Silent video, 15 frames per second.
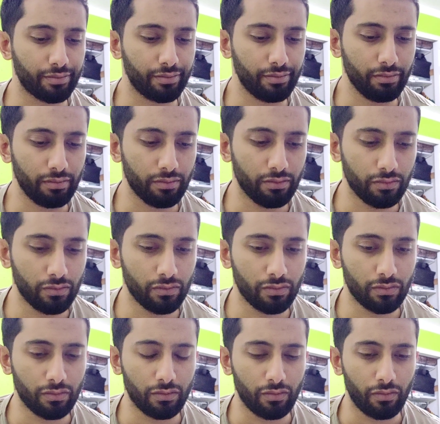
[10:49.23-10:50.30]

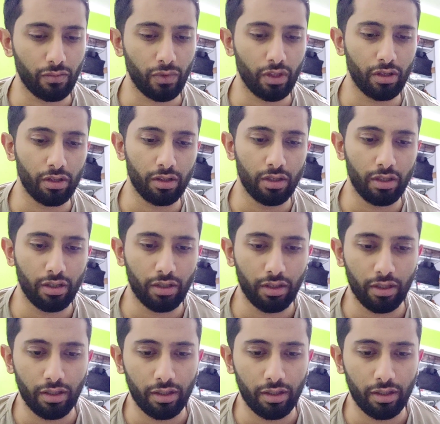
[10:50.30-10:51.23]
(silence)